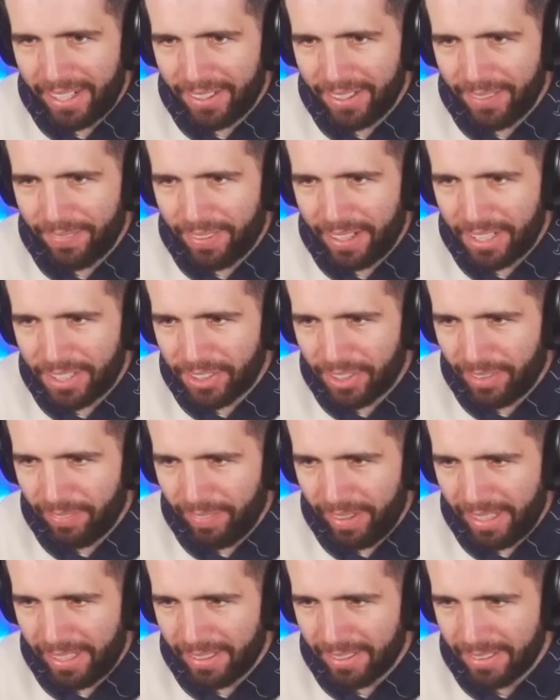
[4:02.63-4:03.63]
on the pressure on
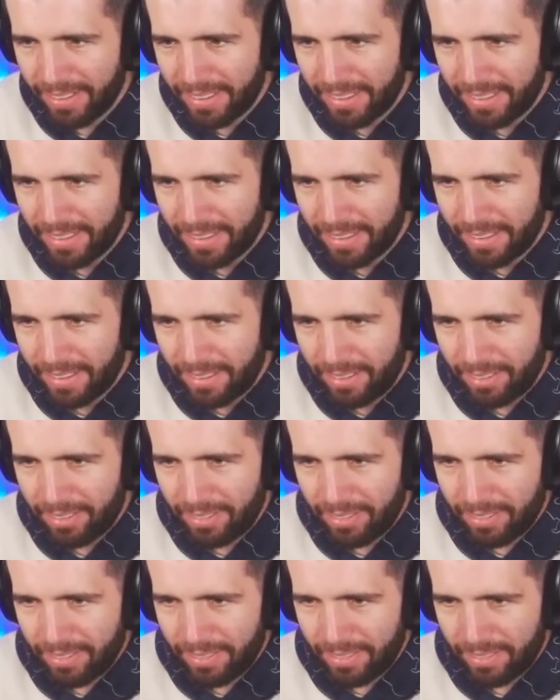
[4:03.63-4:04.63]
me. You
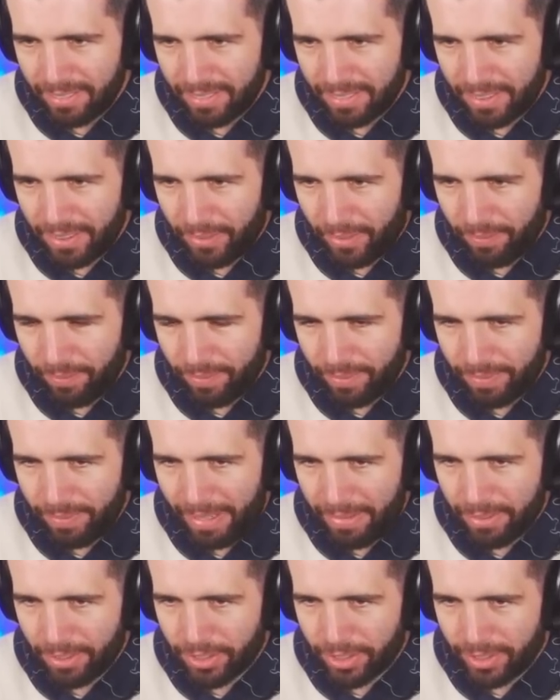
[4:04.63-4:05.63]
know what?
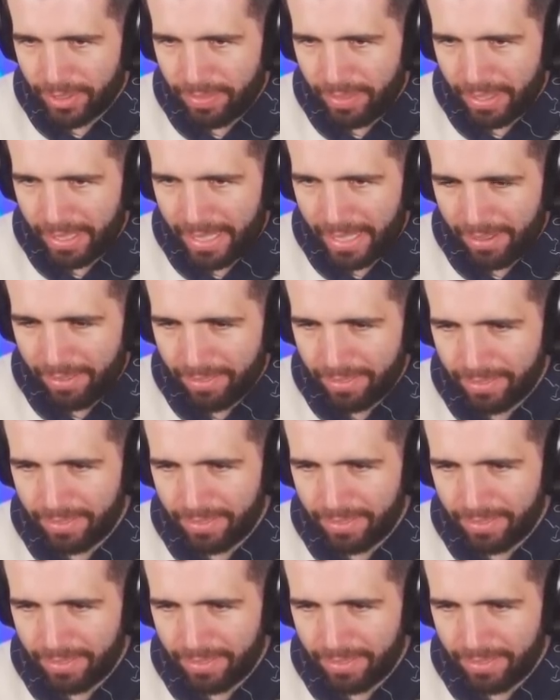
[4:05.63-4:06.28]
Takes a draw. Fuck it.